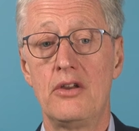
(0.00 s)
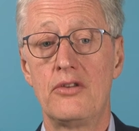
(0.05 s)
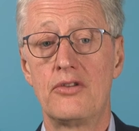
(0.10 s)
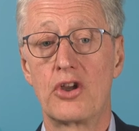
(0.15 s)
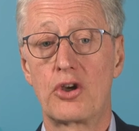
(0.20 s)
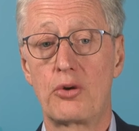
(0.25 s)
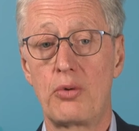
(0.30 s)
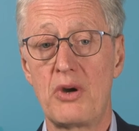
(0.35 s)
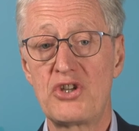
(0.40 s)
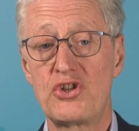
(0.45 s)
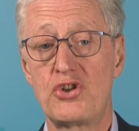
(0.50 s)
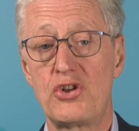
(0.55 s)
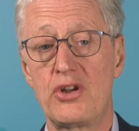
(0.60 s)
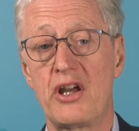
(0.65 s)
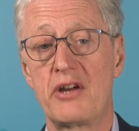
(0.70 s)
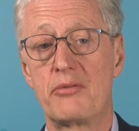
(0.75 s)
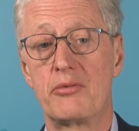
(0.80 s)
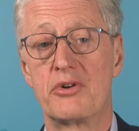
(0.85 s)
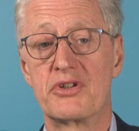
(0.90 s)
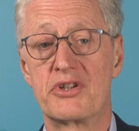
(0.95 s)
The question
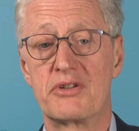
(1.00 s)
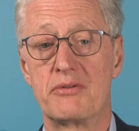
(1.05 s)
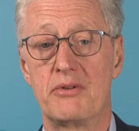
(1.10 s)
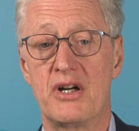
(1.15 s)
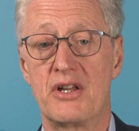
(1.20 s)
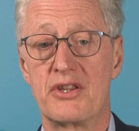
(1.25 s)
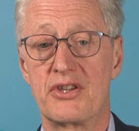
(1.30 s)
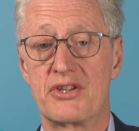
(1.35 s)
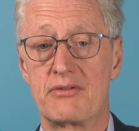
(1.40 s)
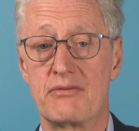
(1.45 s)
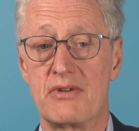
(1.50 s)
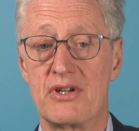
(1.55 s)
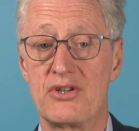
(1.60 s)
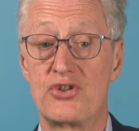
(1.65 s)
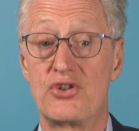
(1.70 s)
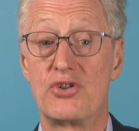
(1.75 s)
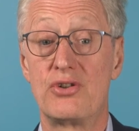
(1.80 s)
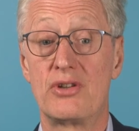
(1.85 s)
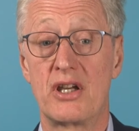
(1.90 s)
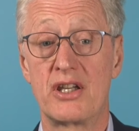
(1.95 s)
I want to answer is,
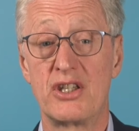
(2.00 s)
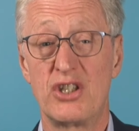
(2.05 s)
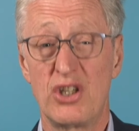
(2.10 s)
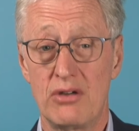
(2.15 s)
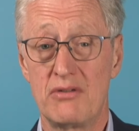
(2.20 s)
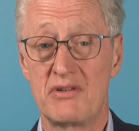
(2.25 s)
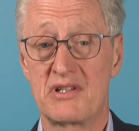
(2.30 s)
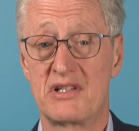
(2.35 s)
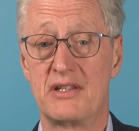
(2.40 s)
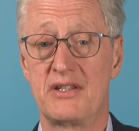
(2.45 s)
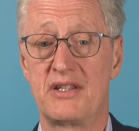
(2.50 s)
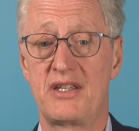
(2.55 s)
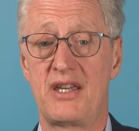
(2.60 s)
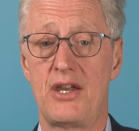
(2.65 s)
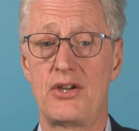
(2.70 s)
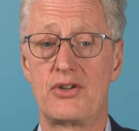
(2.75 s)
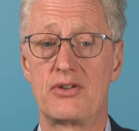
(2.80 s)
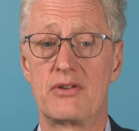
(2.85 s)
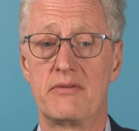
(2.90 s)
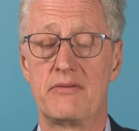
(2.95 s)
should I use
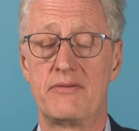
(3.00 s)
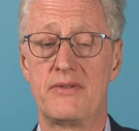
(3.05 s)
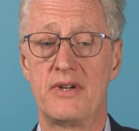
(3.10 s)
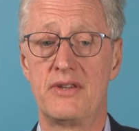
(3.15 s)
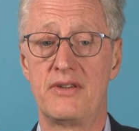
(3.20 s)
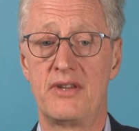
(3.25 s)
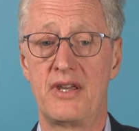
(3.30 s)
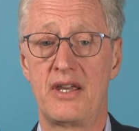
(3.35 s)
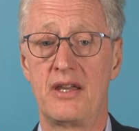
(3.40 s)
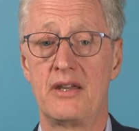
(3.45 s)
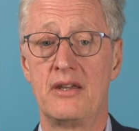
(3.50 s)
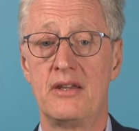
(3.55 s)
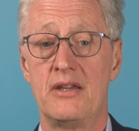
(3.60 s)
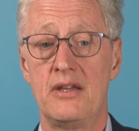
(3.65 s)
litigation funding?